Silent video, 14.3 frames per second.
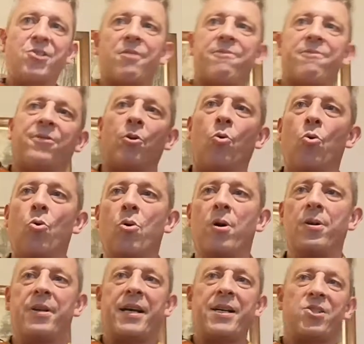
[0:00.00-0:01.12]
flow
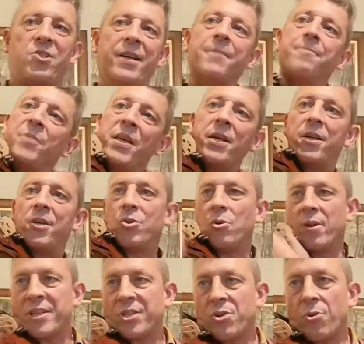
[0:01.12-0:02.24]
nicely. So
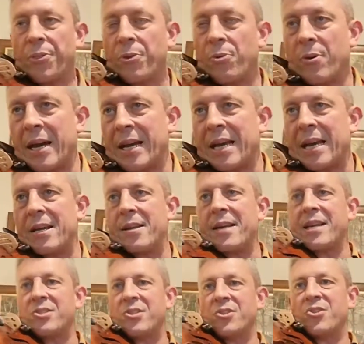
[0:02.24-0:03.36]
let's go through it again,
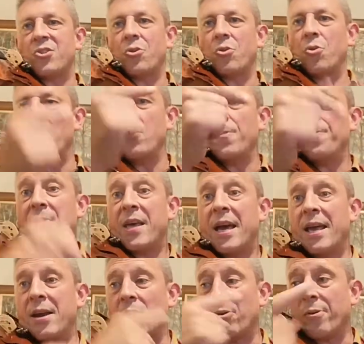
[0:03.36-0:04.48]
nice and slow,
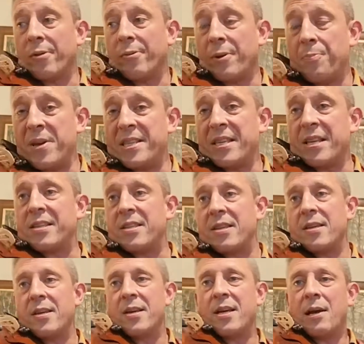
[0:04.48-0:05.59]
and I'll repeat it,
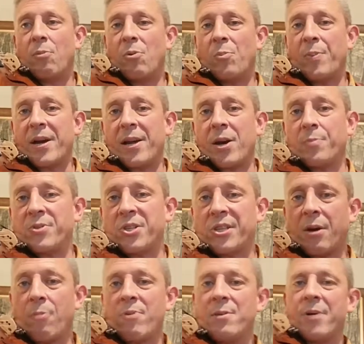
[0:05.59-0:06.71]
and we'll pick it up just
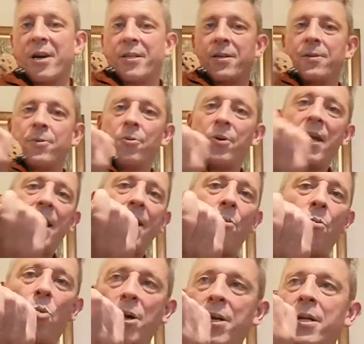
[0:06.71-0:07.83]
a wee bit. Okay,
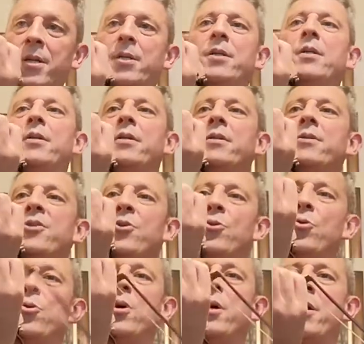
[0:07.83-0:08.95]
1,
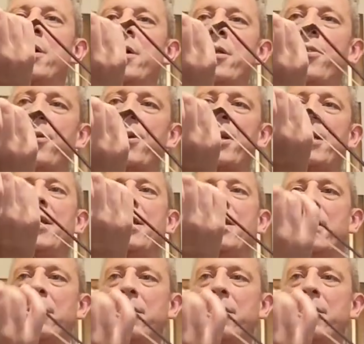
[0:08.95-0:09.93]
2, 3.